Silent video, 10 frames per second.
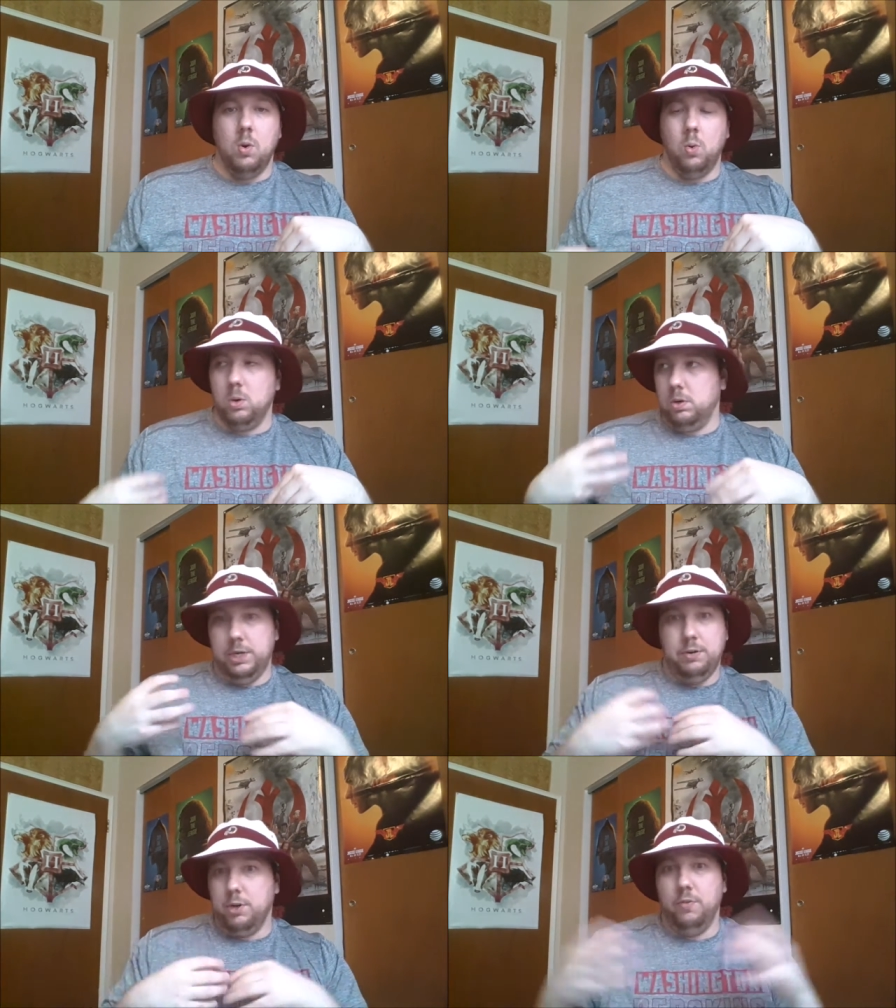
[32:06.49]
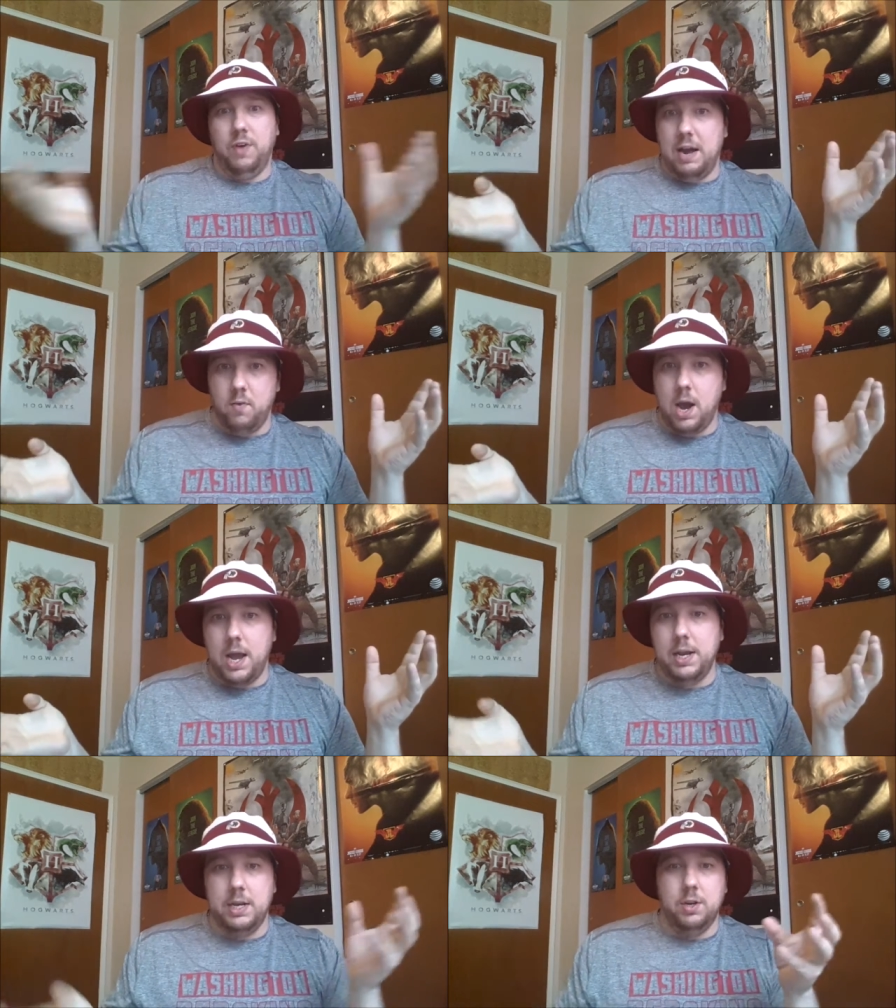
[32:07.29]
or you can do 5
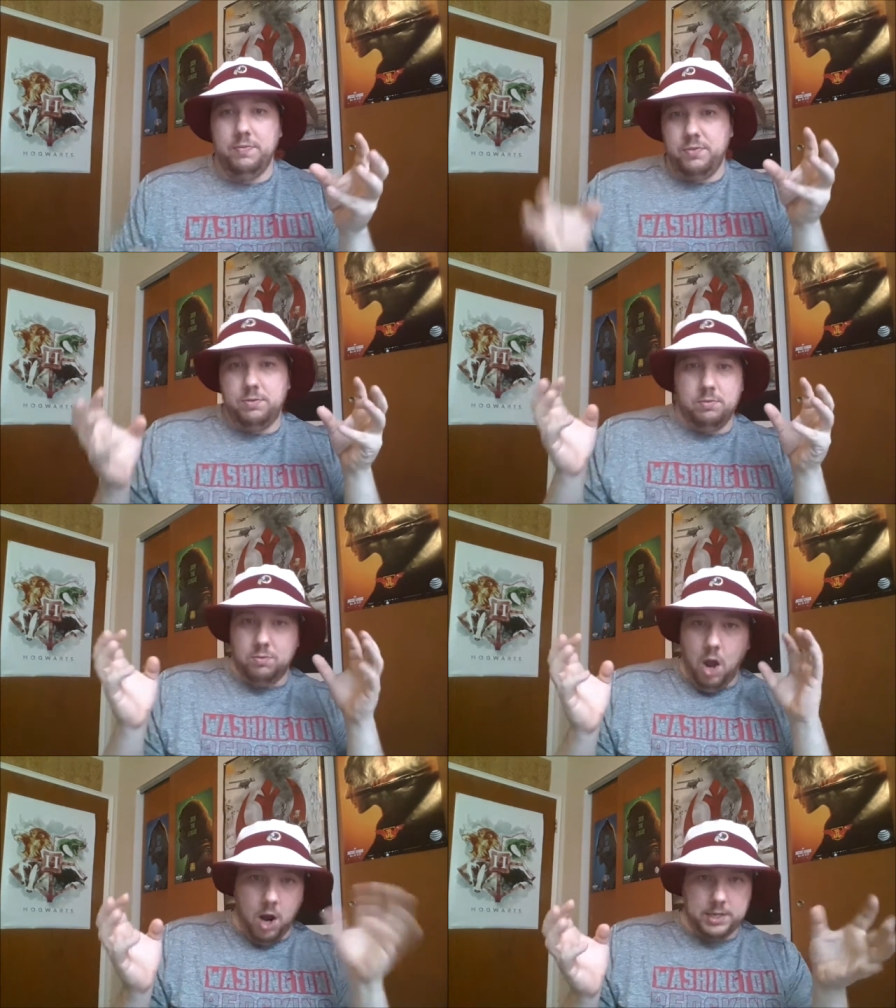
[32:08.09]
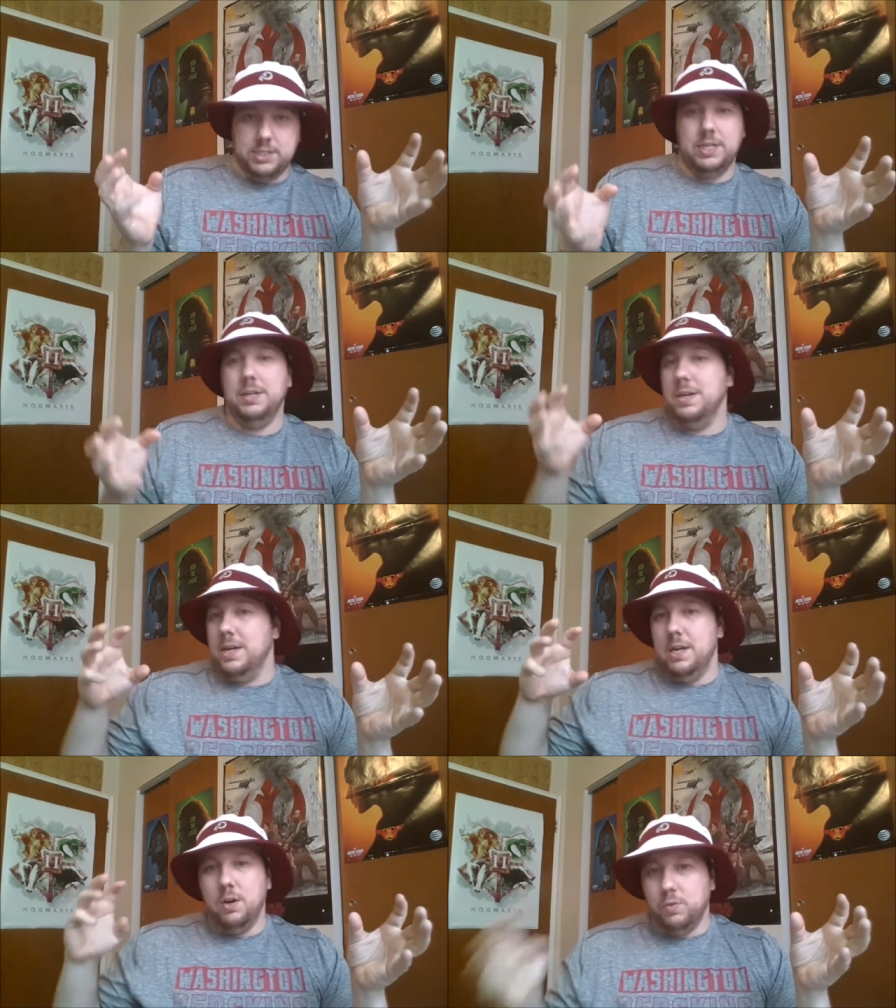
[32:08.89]
wide and have Hawkinson,
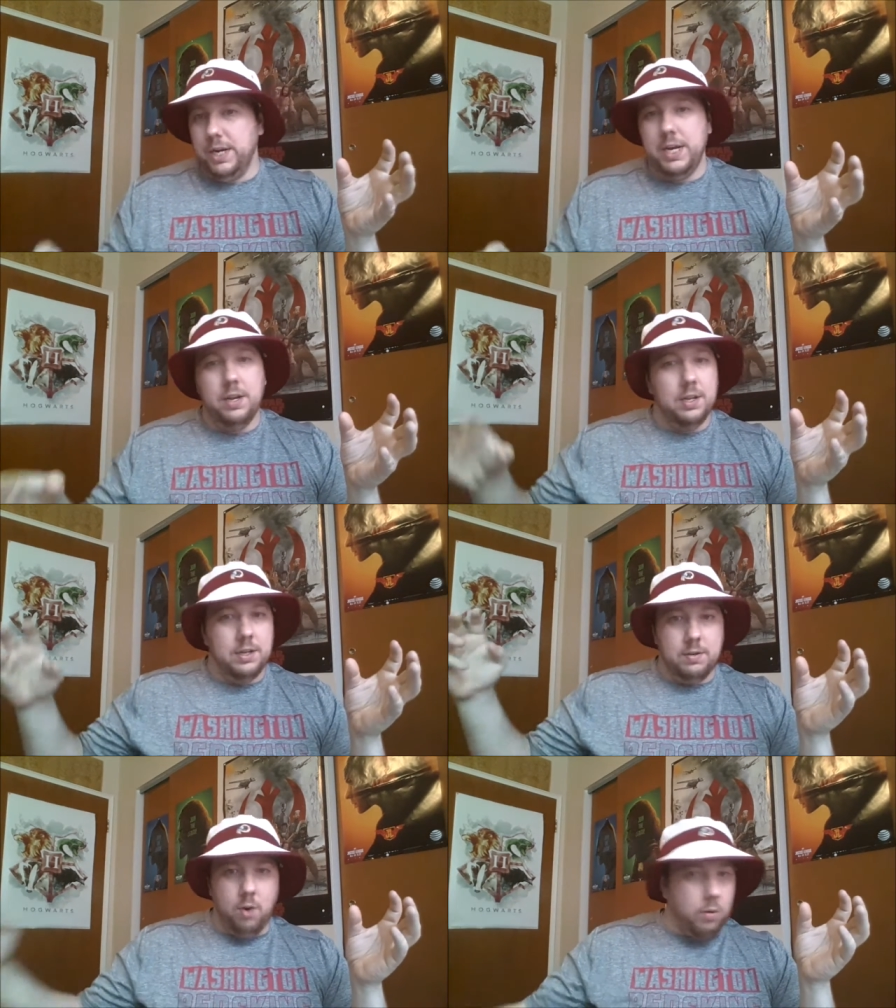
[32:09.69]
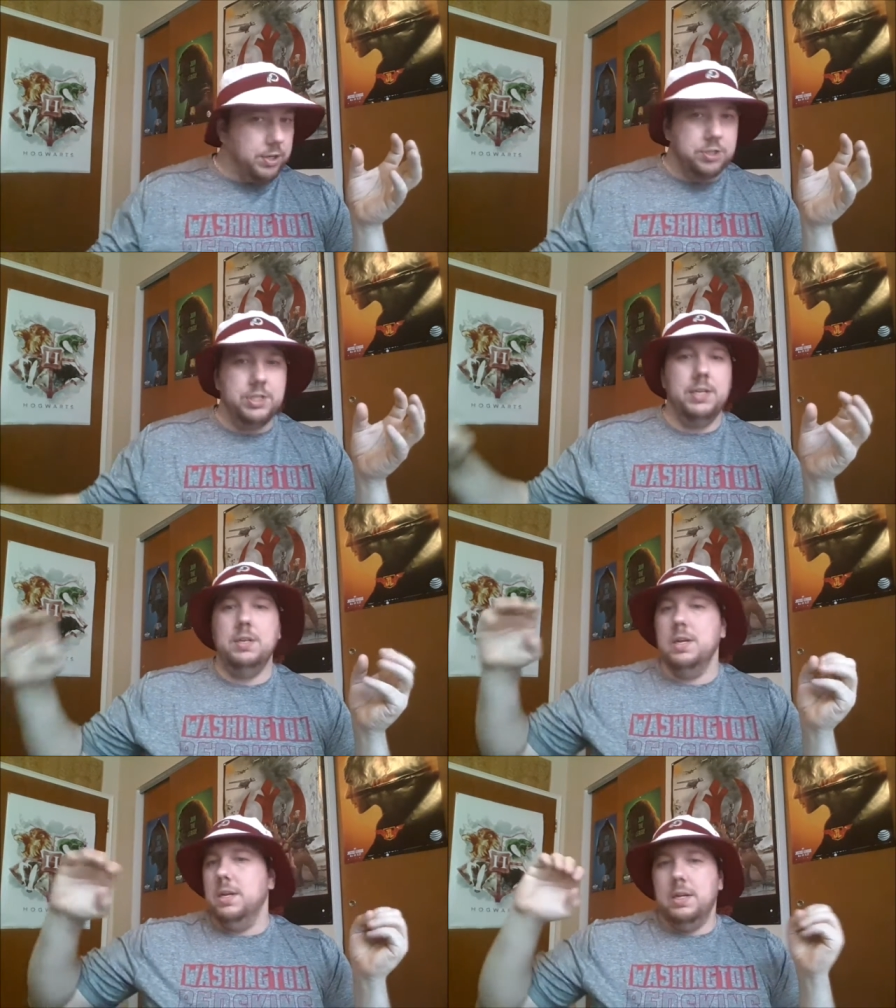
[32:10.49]
Reed, Paul
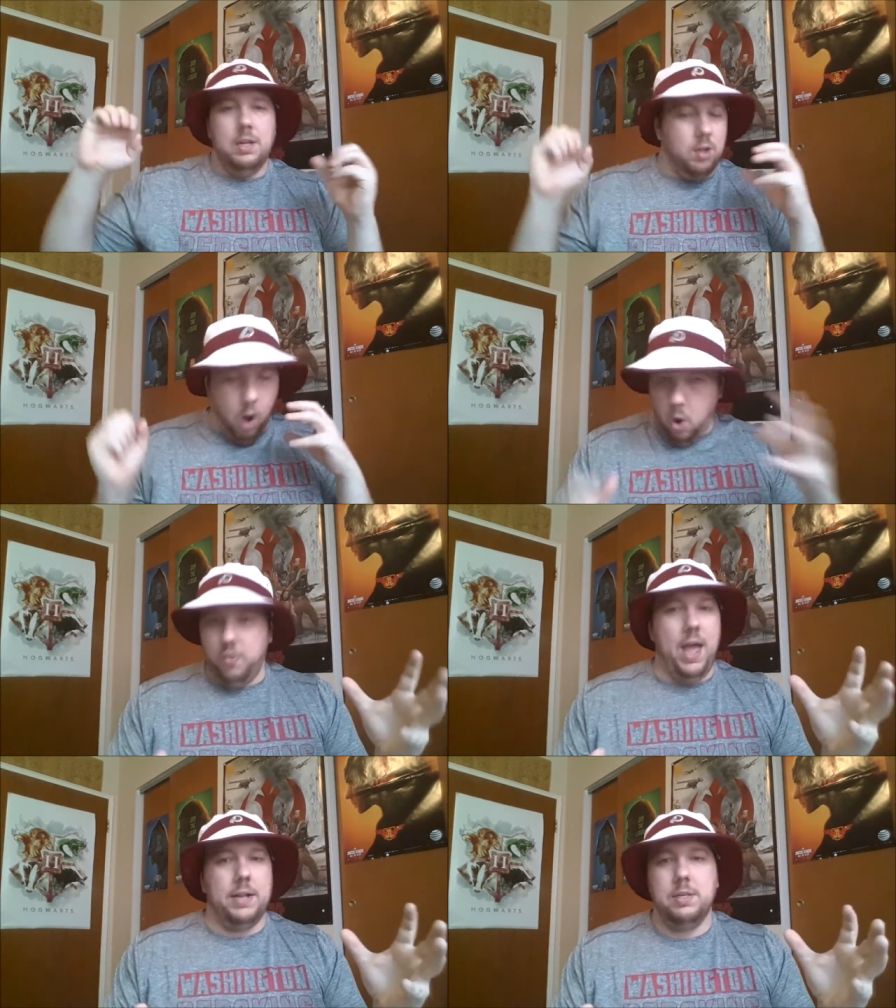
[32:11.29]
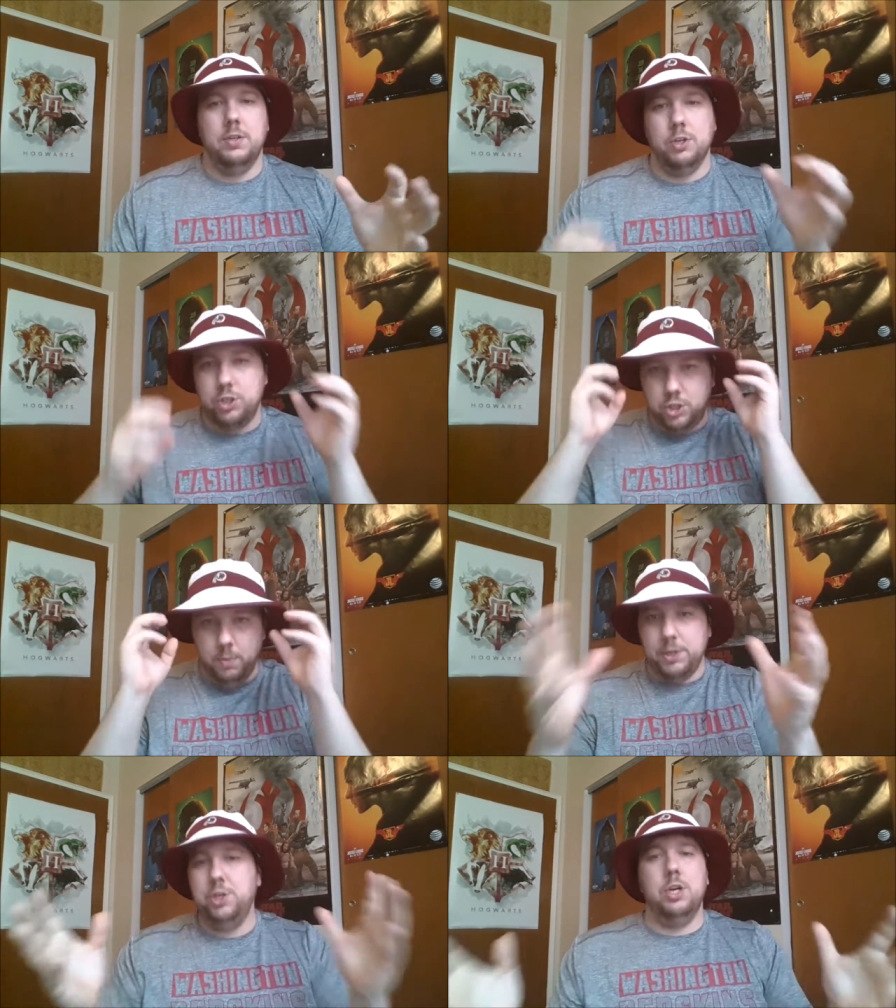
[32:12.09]
Richardson, all that. There's
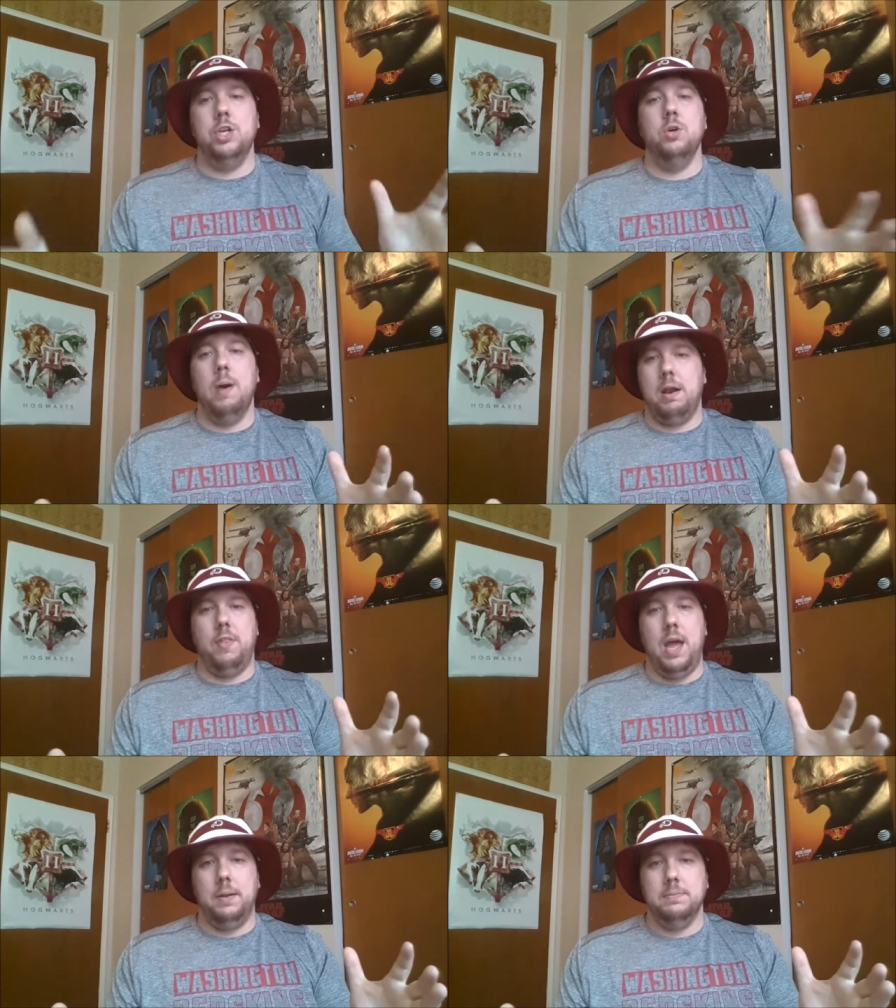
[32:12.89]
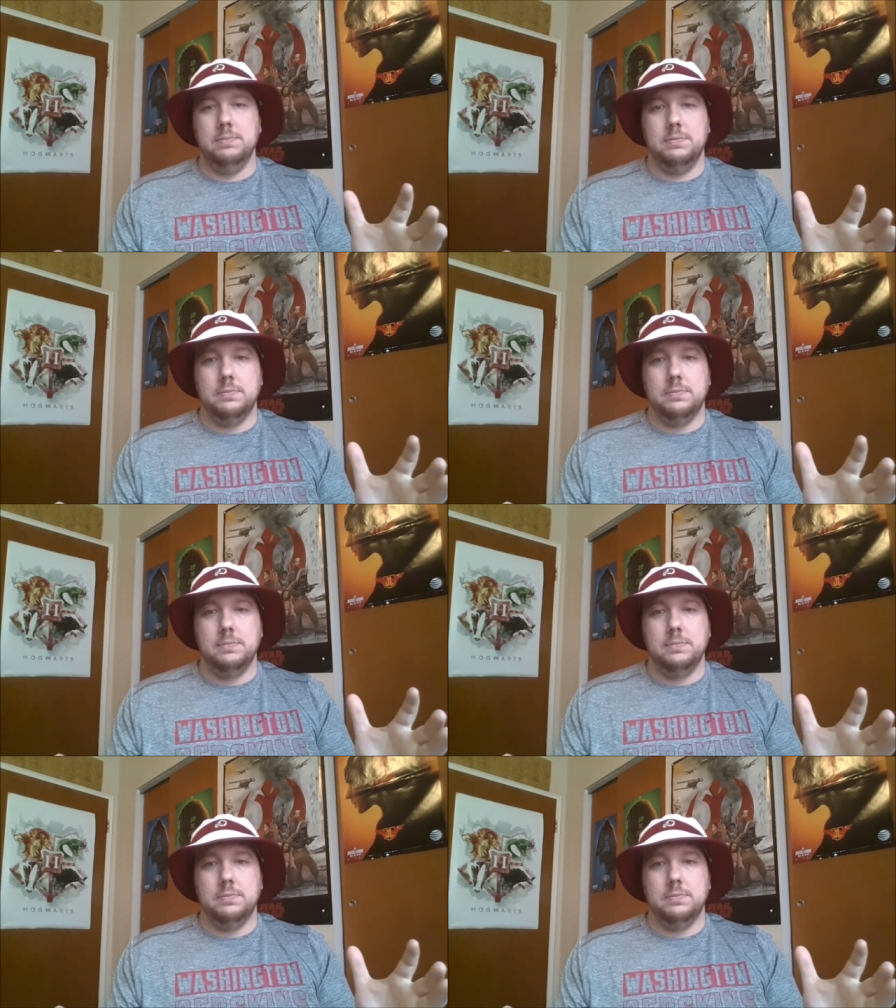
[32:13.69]
so much you can do out of that.